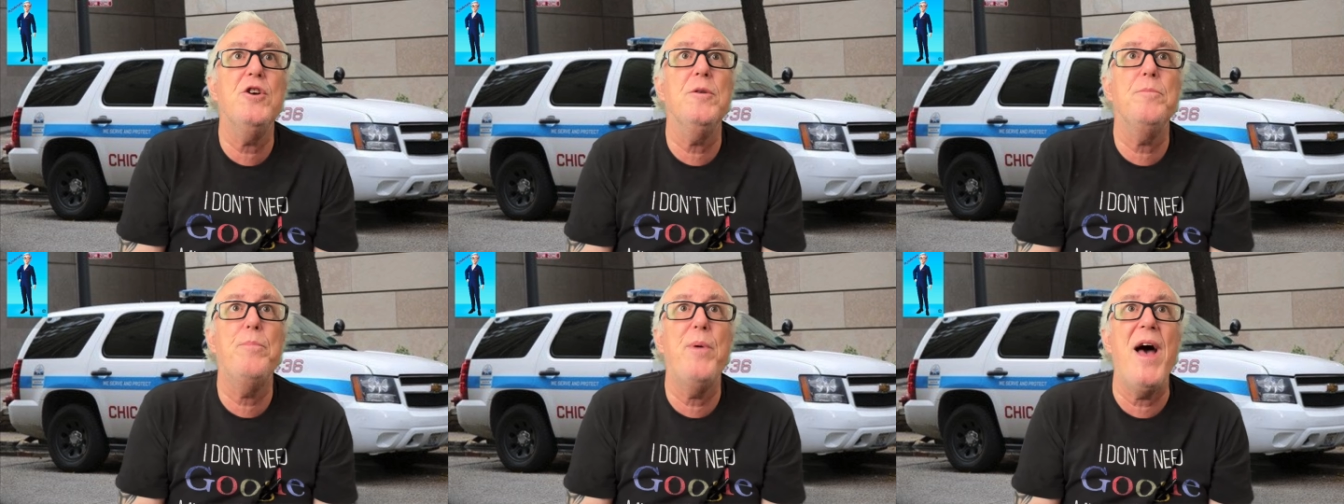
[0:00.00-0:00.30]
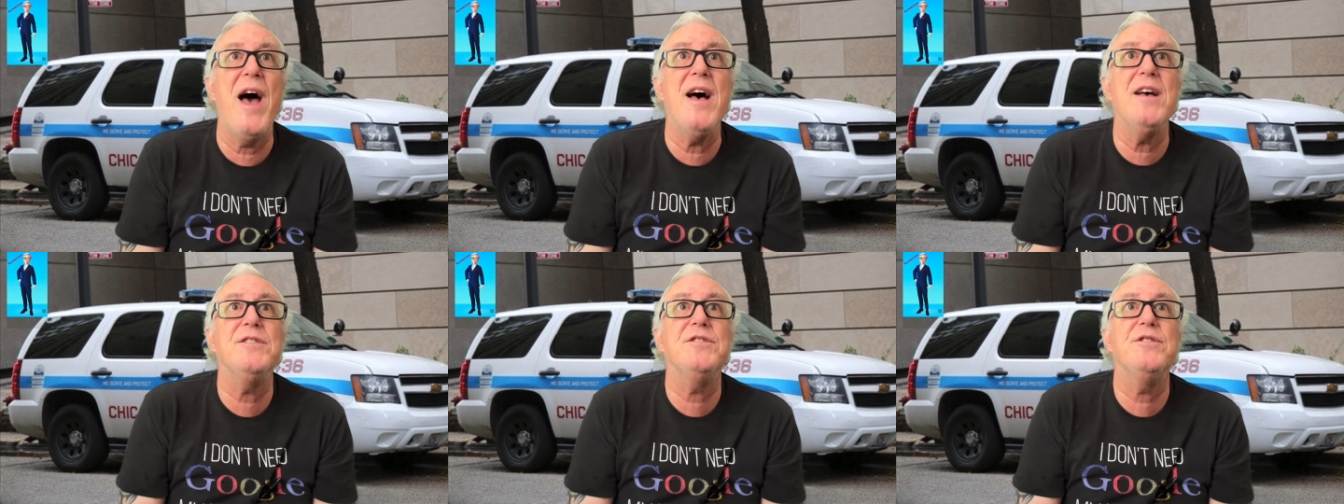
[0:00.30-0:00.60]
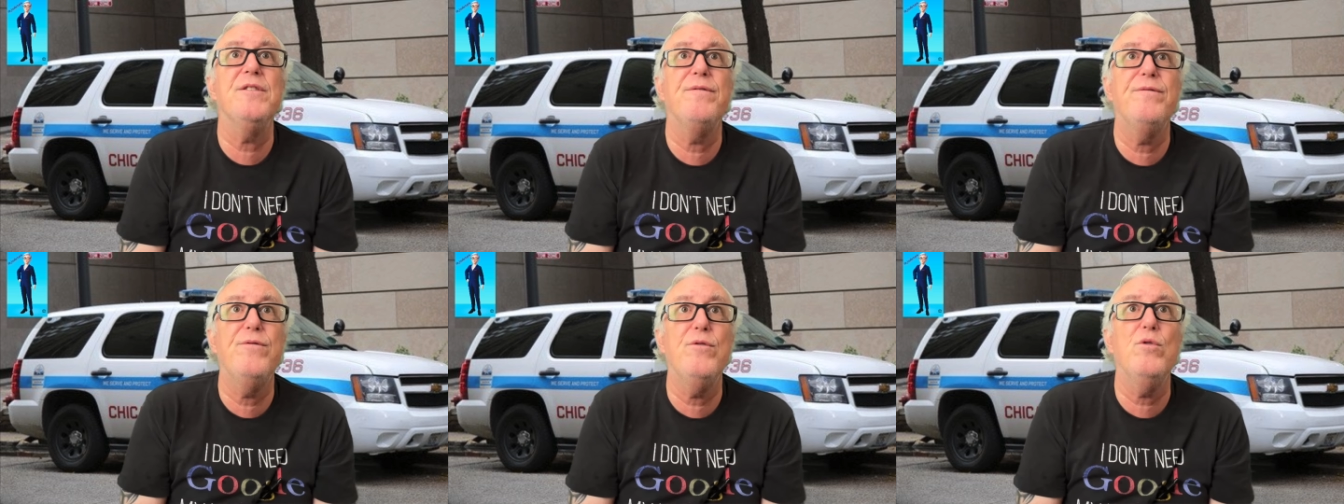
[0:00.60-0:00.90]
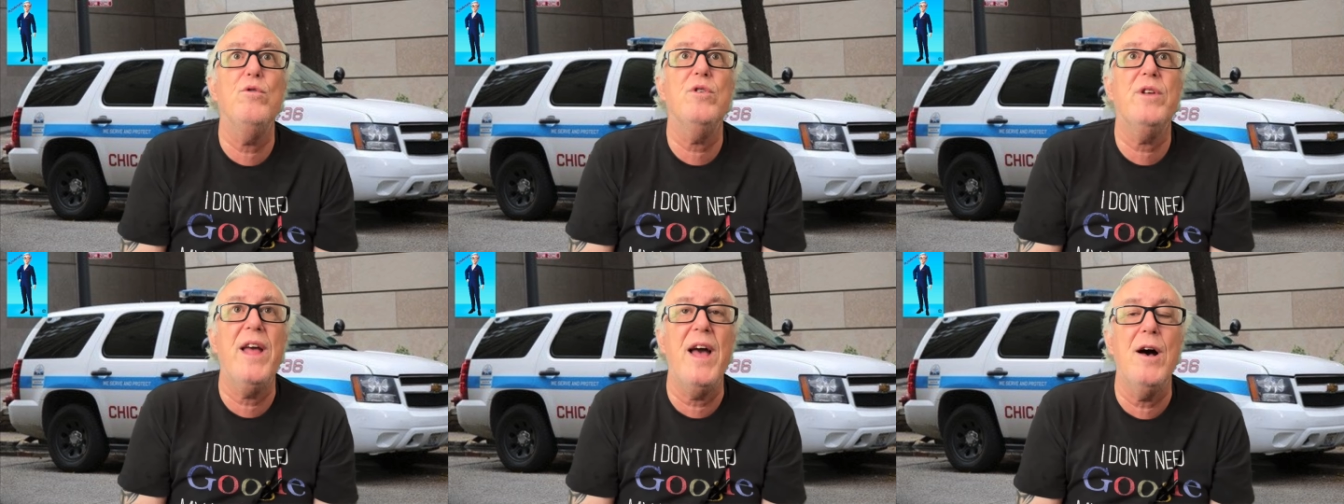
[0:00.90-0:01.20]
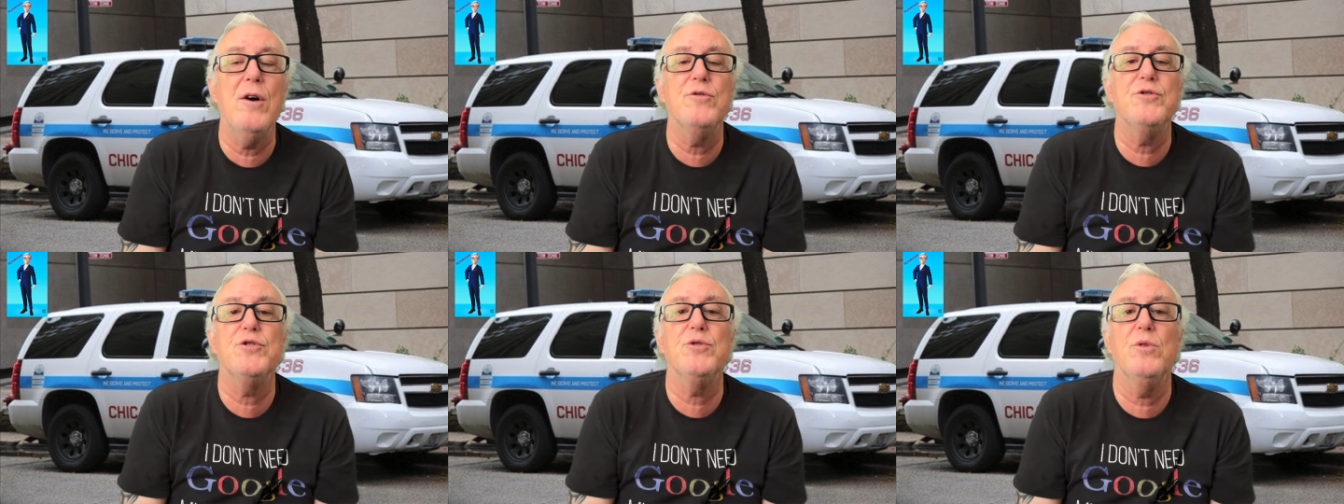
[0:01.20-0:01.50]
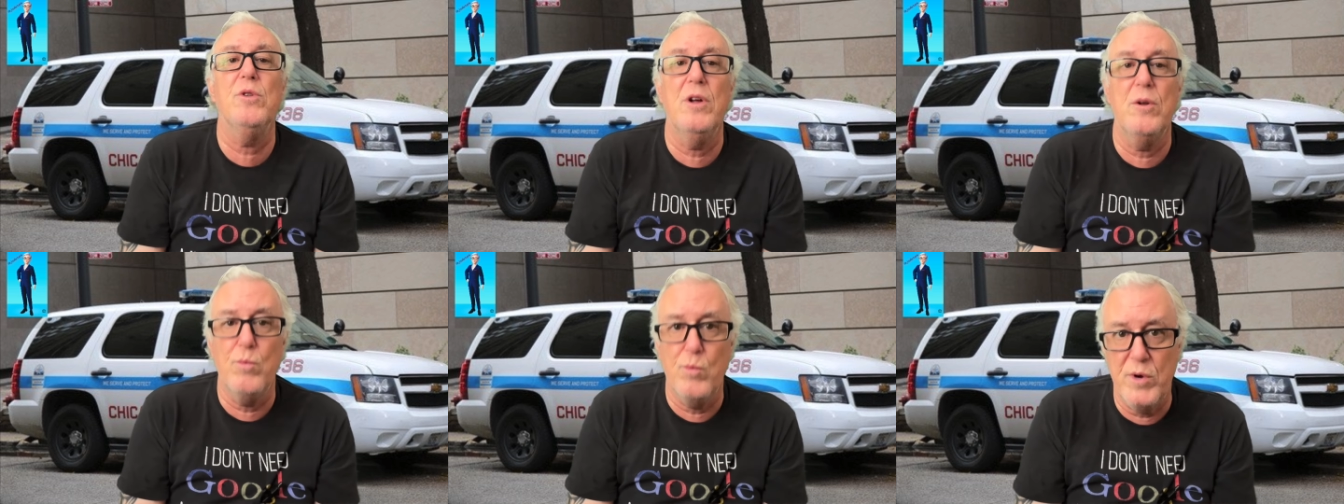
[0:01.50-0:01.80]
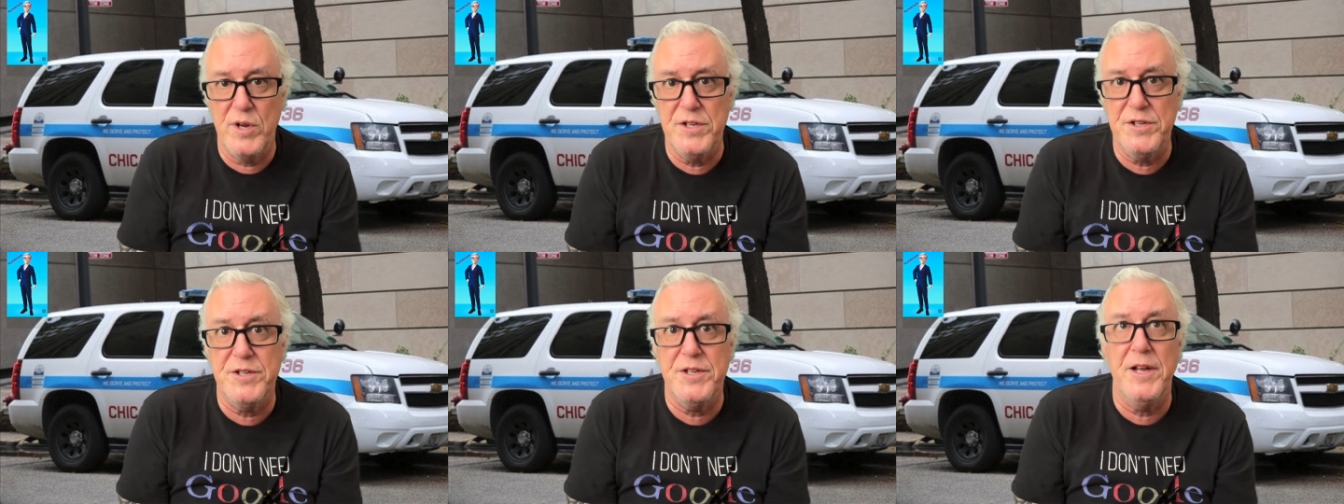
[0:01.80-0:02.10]
could pass the full council on
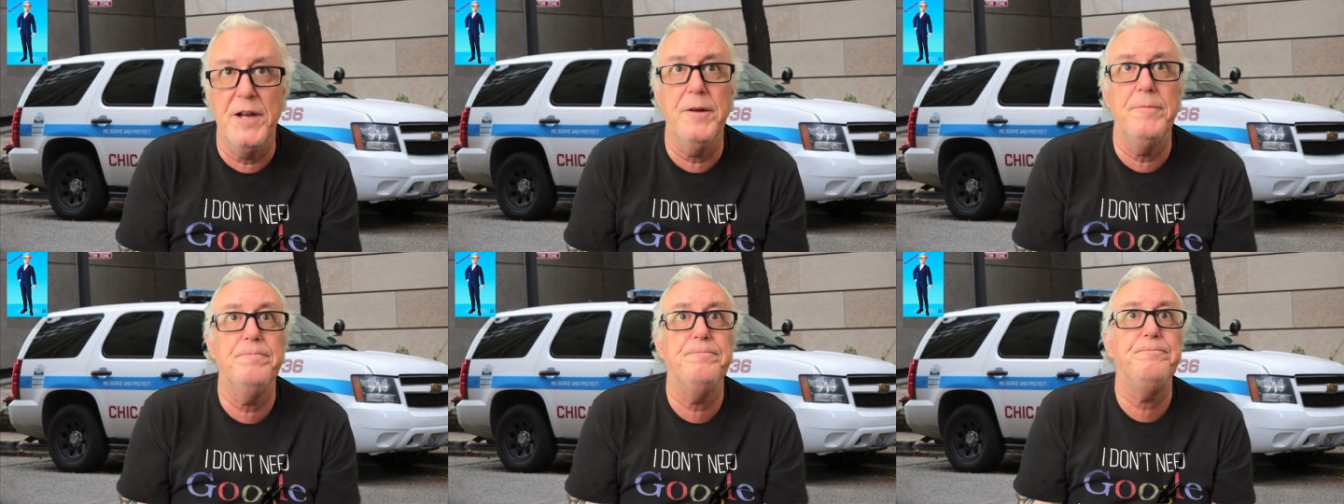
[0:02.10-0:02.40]
Wednesday.